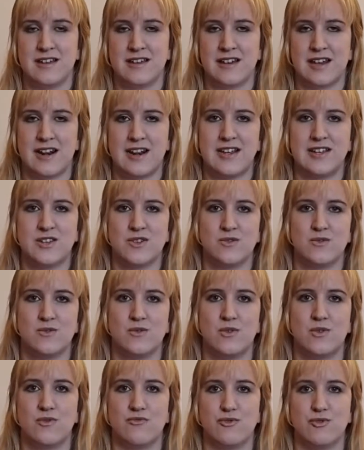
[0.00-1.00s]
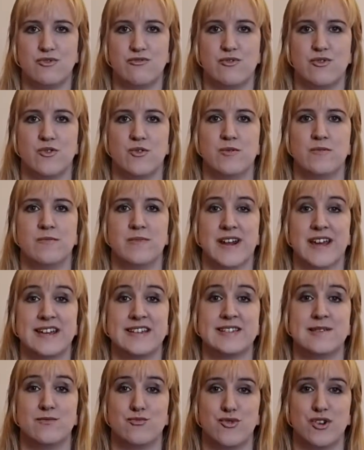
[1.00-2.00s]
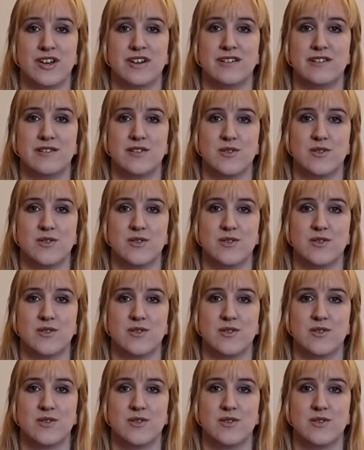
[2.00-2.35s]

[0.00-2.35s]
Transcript: a little rural place in Britain